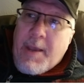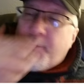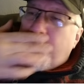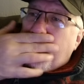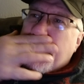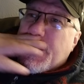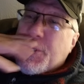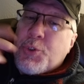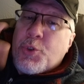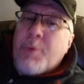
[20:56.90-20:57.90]
If you
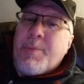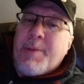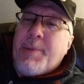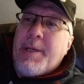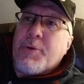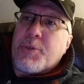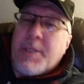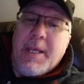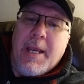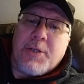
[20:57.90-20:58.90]
listen to Jordan B.
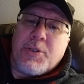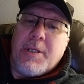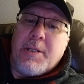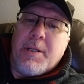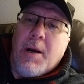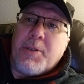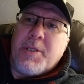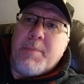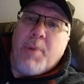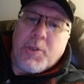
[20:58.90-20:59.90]
Peterson, he actually
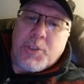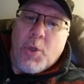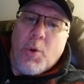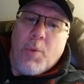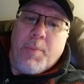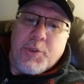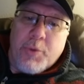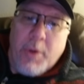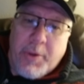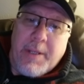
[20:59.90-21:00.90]
debunks the whole
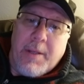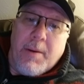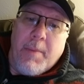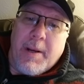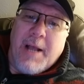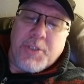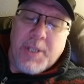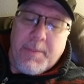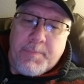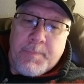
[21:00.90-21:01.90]
patriarchy
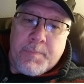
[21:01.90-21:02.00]
concept.